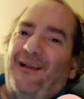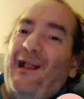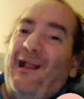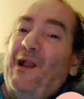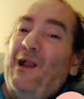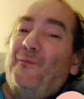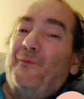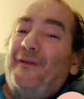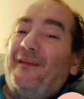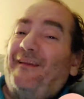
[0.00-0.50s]

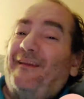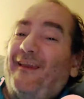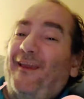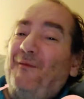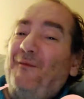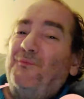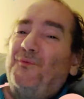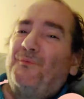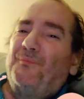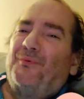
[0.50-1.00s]
Are we
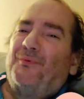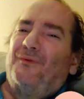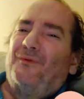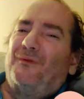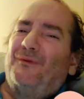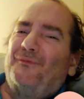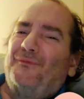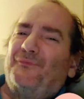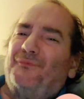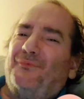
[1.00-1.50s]

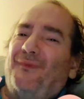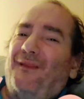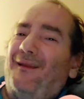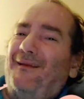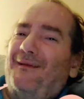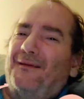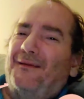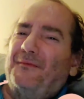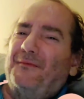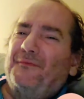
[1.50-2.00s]
capable of
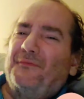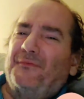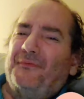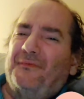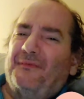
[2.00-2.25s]
love?